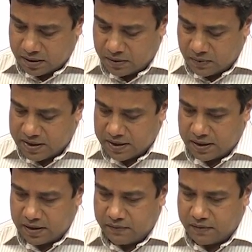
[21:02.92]
And once
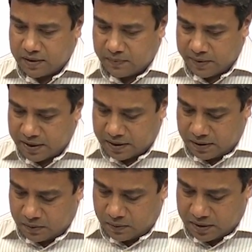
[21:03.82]
again, if you compare
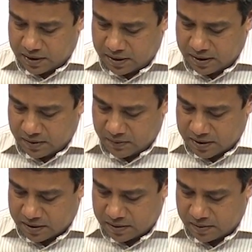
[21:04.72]
it with the
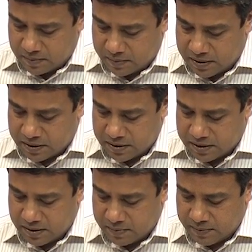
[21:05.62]
equation partial
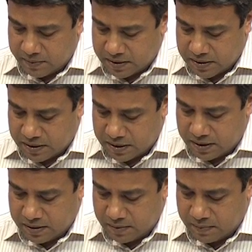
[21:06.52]
c by partial
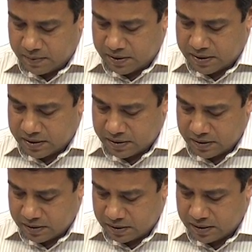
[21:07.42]
t plus
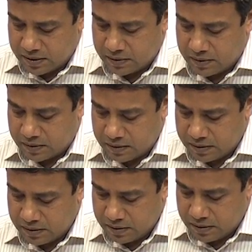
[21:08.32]
del dot
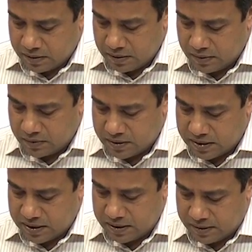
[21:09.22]
u
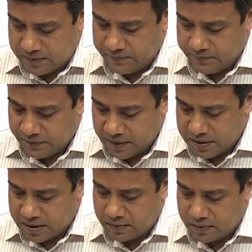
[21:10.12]
c
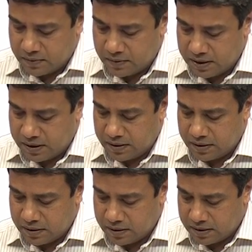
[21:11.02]
is equal to d
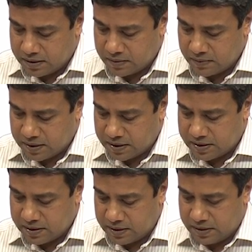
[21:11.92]
del square
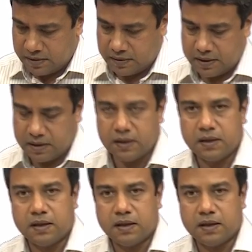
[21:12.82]
c. Okay.